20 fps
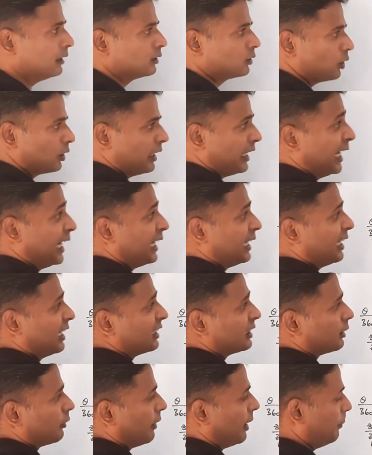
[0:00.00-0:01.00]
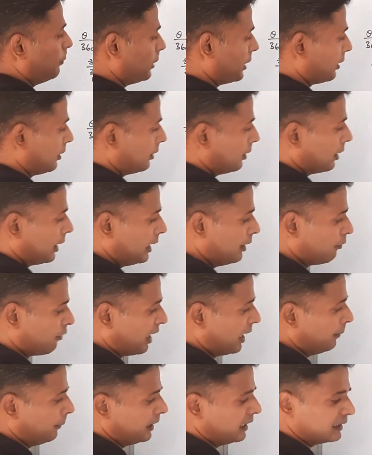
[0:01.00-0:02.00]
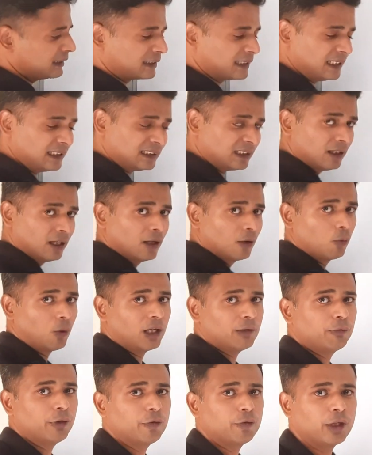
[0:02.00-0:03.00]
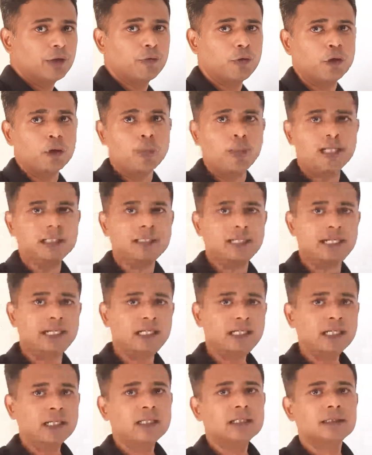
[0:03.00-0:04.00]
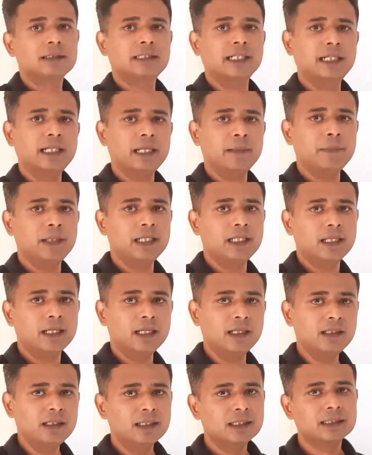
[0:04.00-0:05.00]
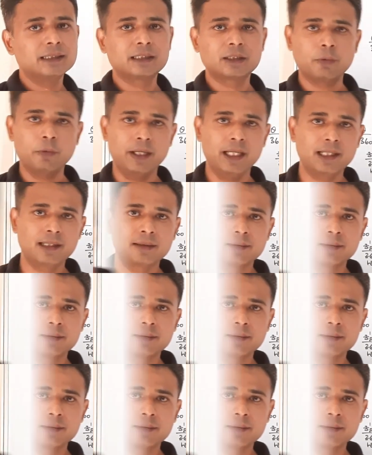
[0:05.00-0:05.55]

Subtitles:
So the area swept in 5 minutes is 154 by 3 centimeter square.